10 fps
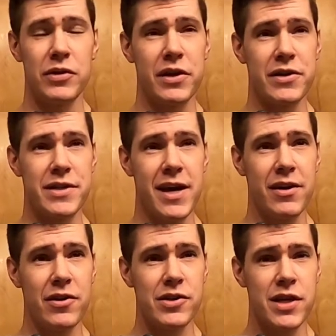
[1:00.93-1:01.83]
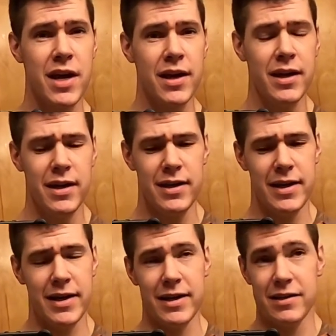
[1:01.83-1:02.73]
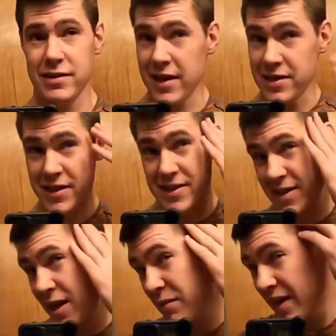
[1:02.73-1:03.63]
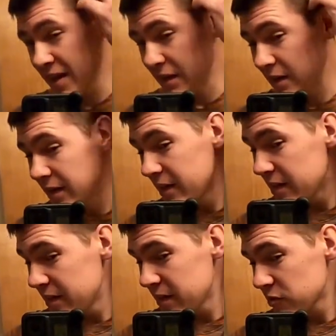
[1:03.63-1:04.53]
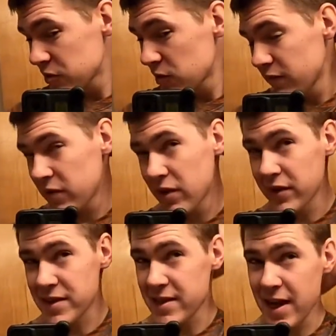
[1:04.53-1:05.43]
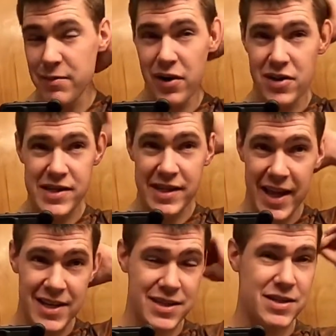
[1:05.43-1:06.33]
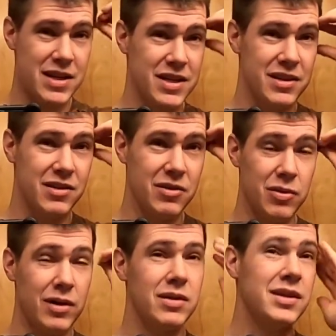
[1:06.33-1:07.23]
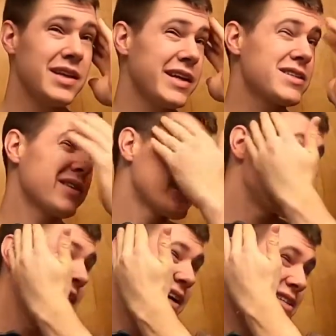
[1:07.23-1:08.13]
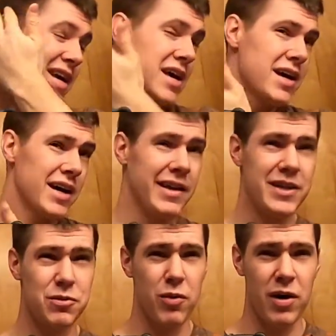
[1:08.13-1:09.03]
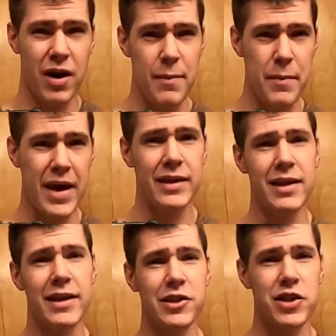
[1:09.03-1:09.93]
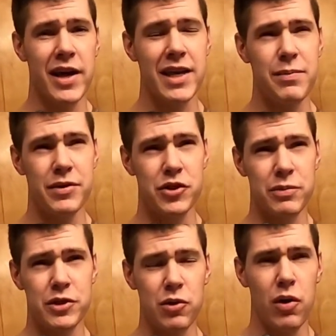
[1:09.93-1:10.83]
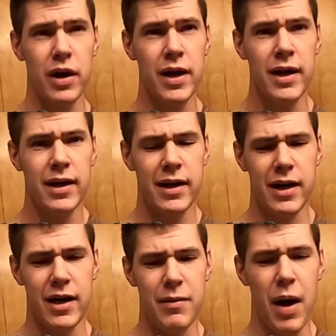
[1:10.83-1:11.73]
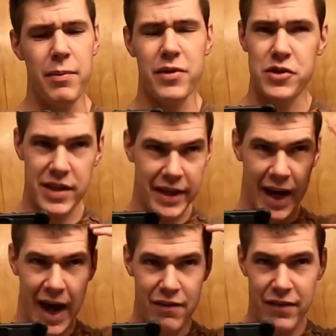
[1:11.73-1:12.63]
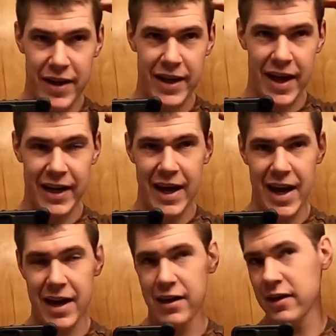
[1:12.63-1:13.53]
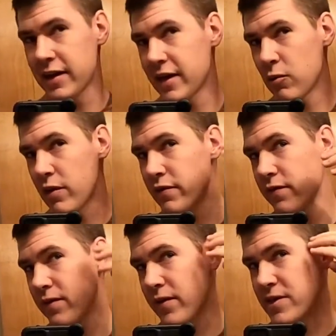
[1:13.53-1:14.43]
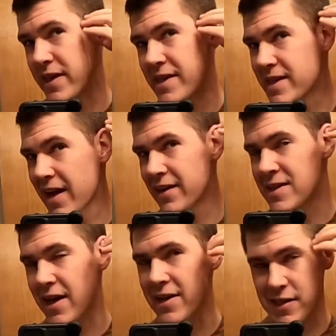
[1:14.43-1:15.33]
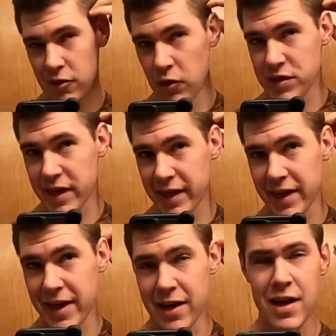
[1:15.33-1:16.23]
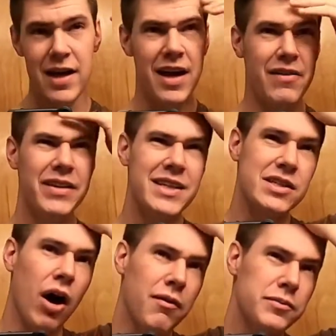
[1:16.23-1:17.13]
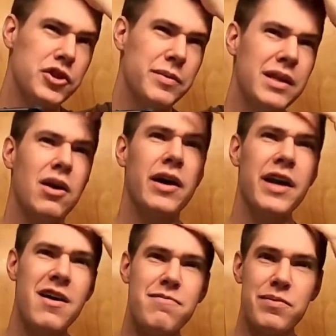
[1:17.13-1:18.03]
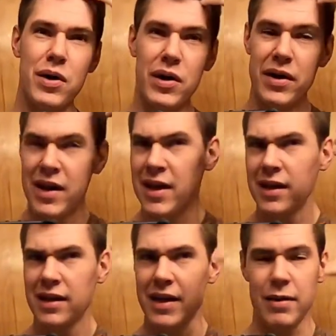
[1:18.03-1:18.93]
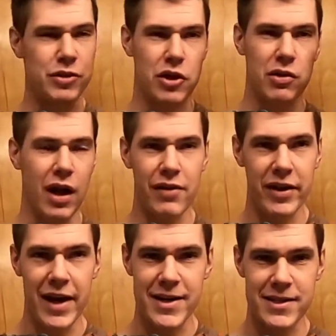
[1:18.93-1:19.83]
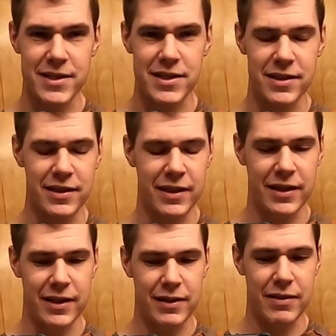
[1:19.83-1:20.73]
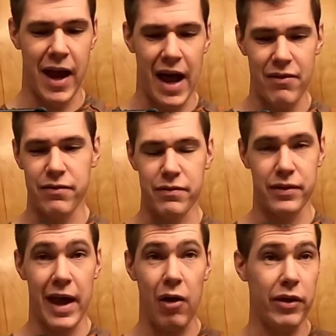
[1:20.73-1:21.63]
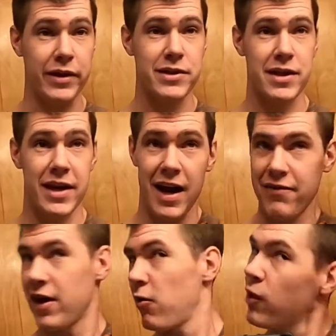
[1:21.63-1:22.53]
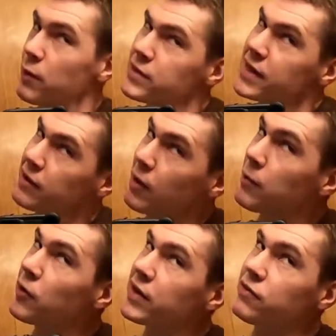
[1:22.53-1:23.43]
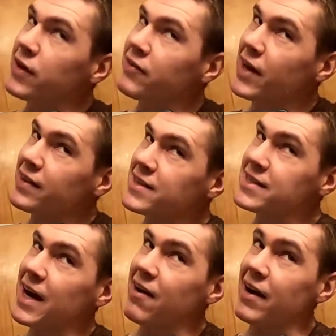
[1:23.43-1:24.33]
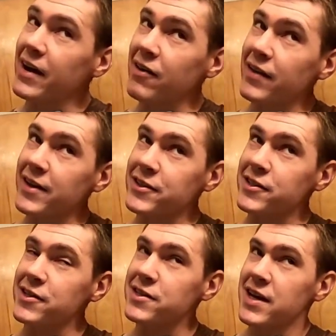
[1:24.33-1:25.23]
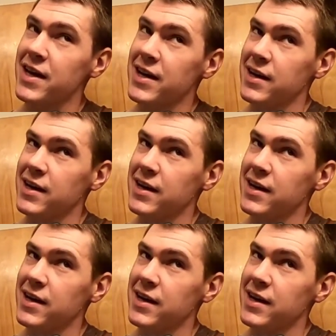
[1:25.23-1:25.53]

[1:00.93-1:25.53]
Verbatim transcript: military standards. Uh, as you can see, I'm getting a little scruffier around the sideburns, and that's, or well, I guess around the sides, and that's where I mainly like to try and keep it trimmed short. Um, I'm usually like a high fade kind of guy uh, with uh, skin tight on the sides as close as I can get. I think the top should be long enough, but uh, I'm sure a lot of you guys uh, have uh, cowlicks, and I've got one in particular. I'm no different. I've got this guy right here that's just